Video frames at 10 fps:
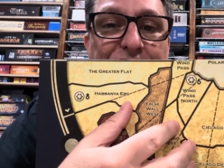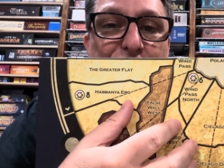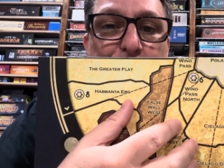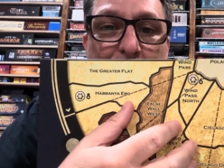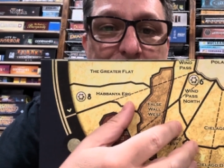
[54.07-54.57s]

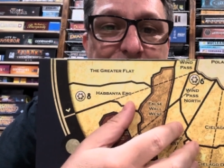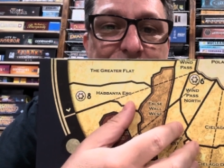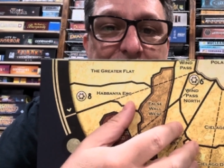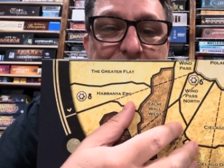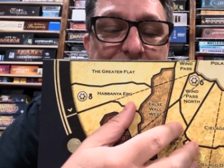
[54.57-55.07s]
spice
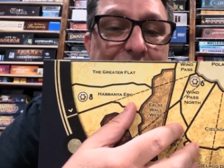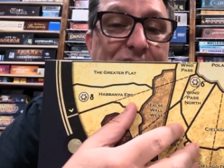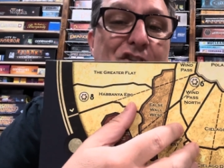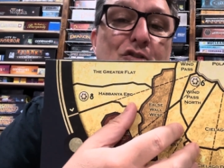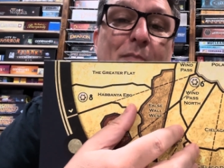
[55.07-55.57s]
in
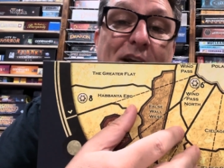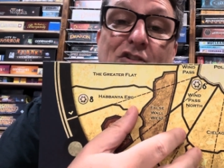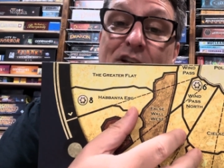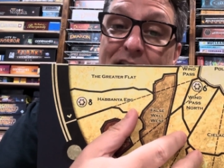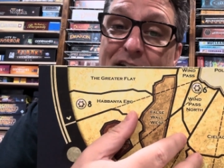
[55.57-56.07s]
the spice
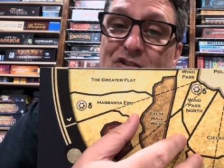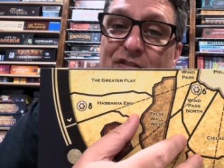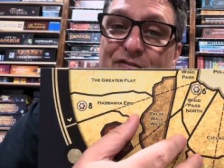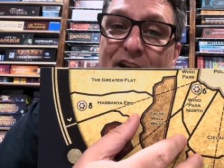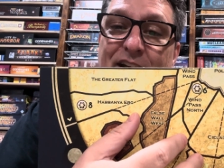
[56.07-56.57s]
collection
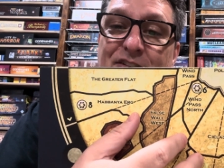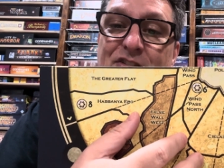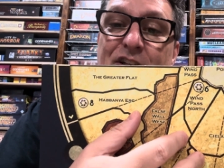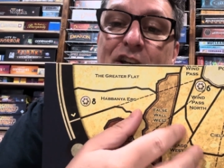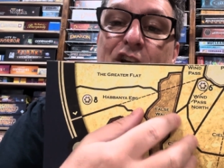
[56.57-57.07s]
phase,
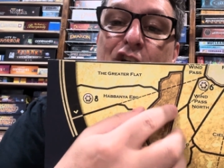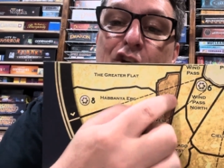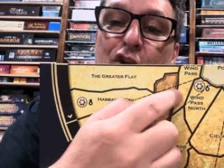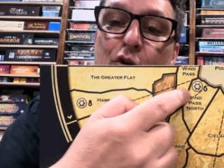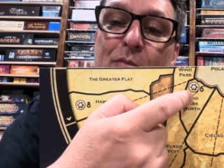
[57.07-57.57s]

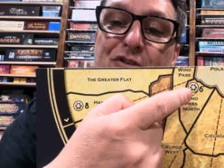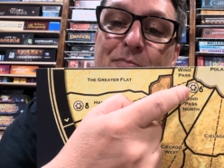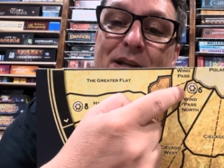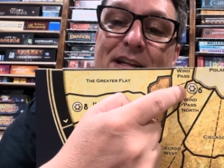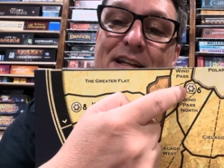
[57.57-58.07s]
you must
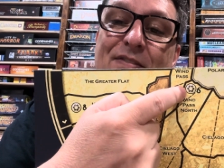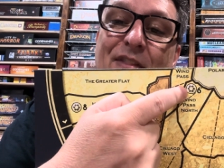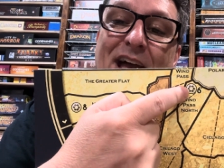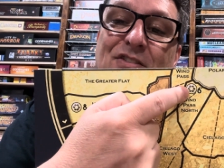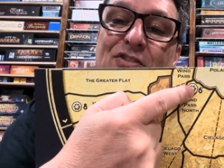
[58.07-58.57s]
be in
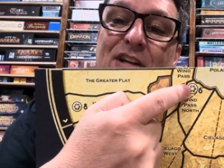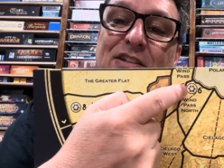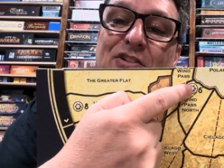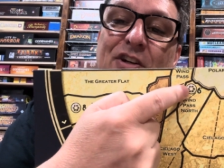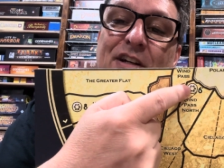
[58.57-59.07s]
that
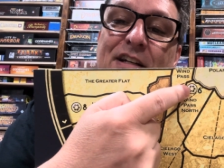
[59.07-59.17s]
sector